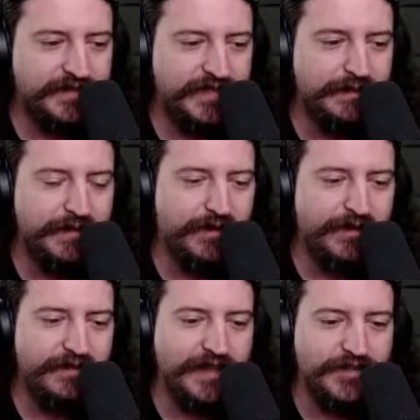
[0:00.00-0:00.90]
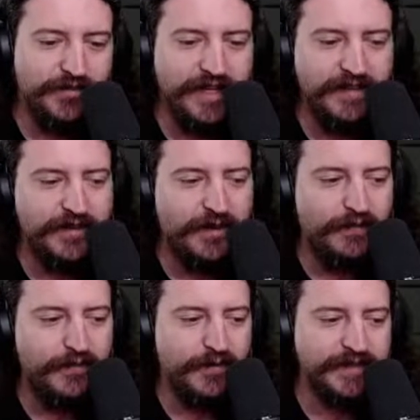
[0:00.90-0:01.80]
Zeman argued that shrinking the
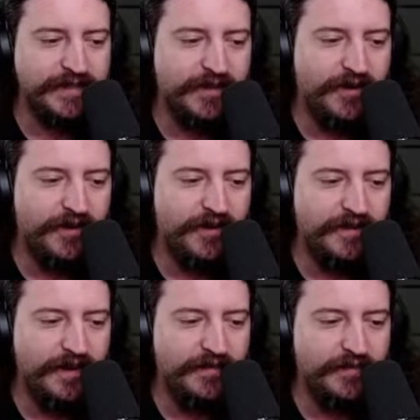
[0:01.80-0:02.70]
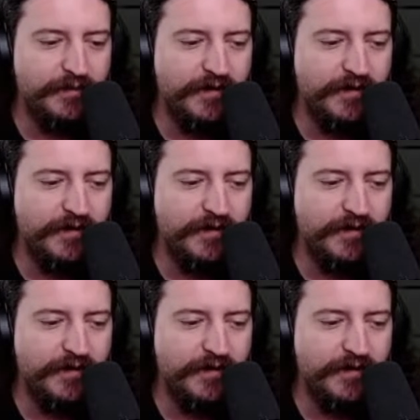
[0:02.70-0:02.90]
golf course at the heart of the